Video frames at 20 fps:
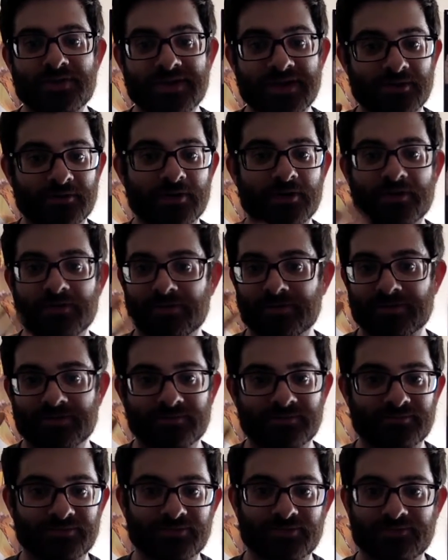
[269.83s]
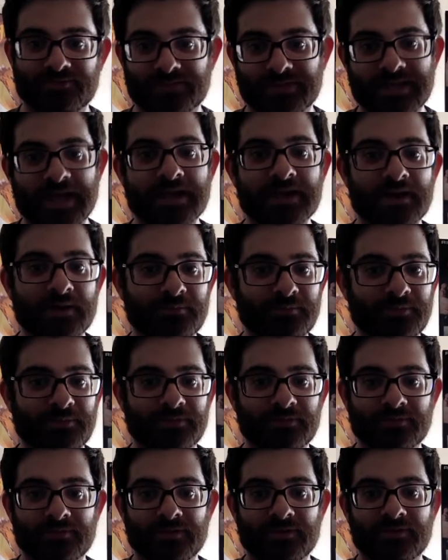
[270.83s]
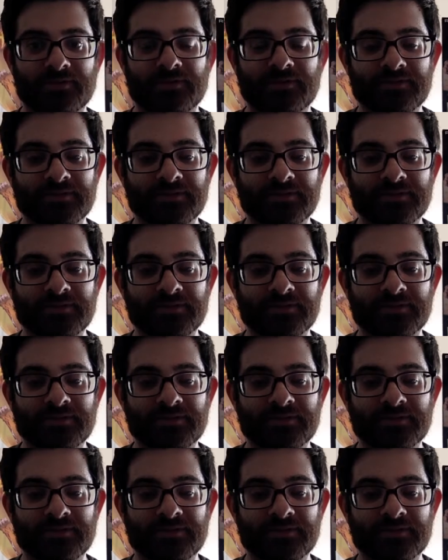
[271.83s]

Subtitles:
Nero getup with,